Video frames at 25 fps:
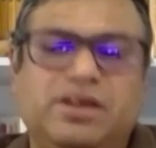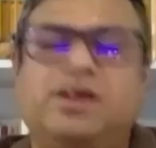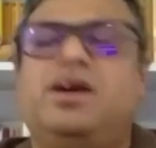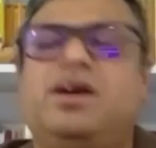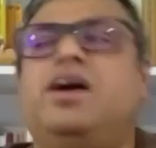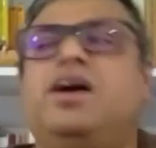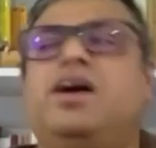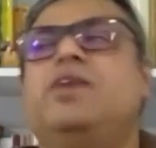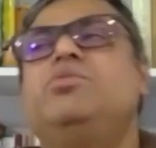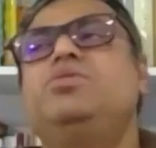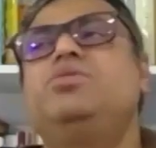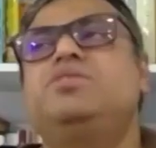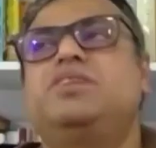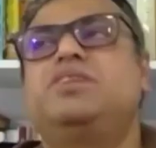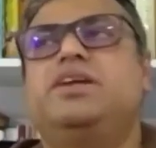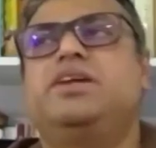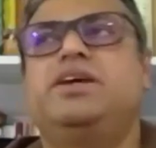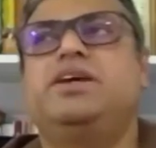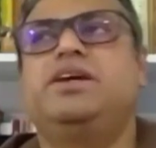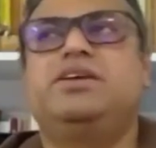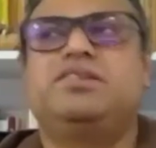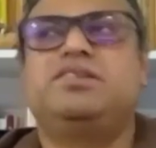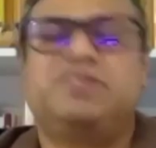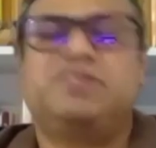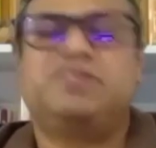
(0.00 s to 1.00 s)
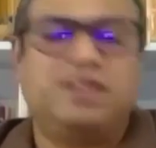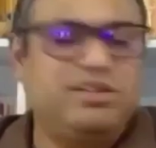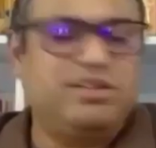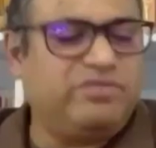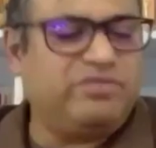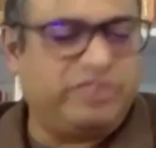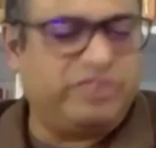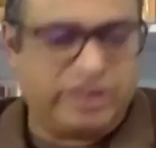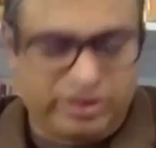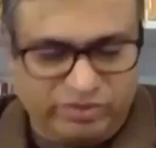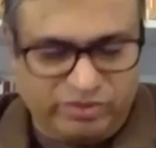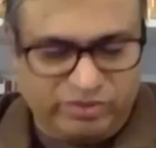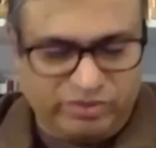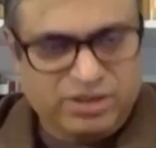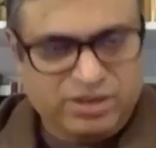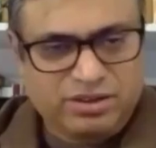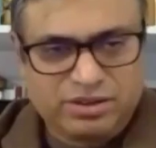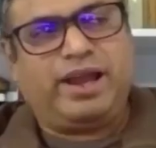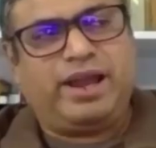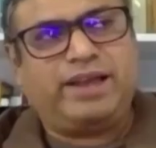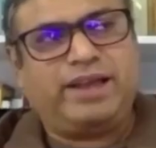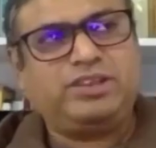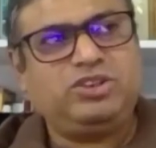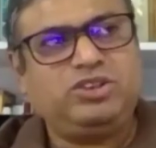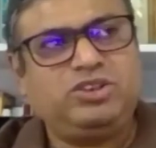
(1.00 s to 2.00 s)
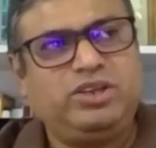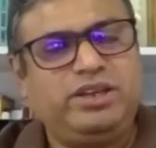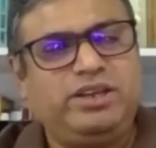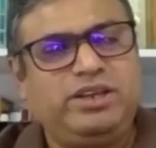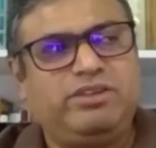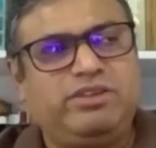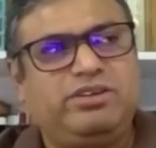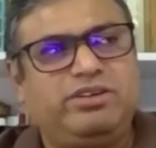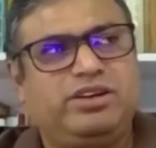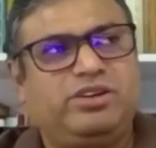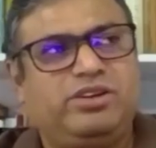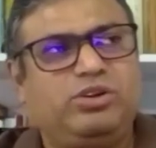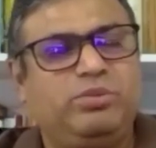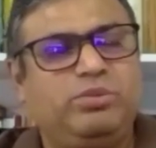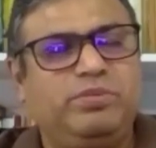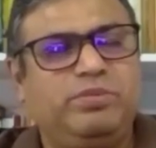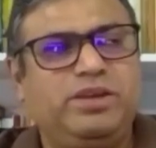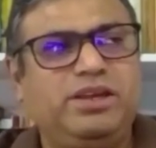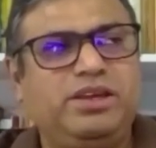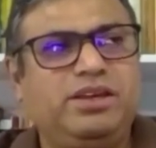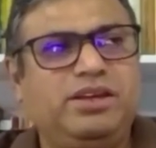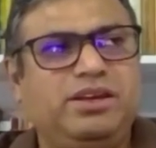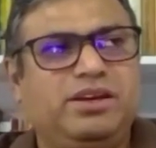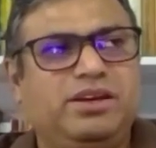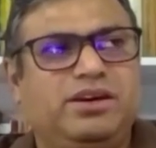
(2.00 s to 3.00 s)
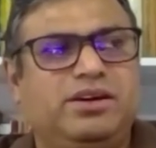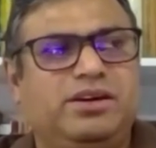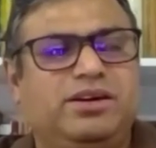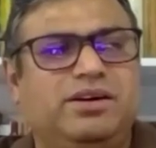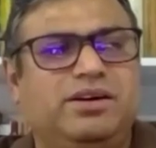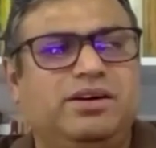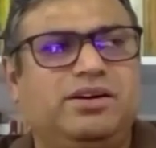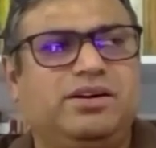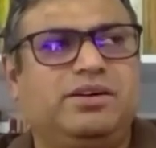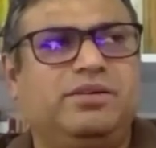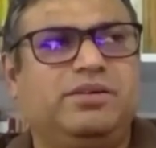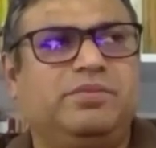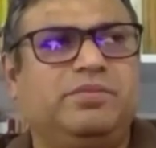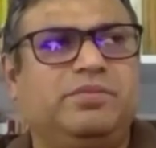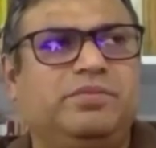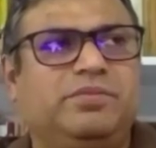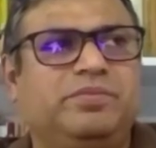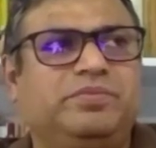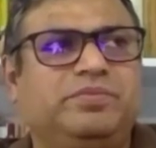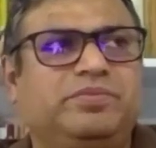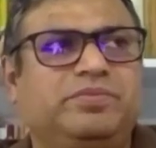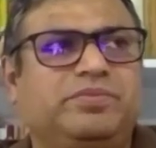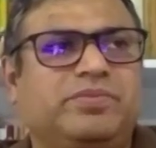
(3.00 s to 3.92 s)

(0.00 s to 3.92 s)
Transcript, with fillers: I would say self-driven. Actually, to me, um,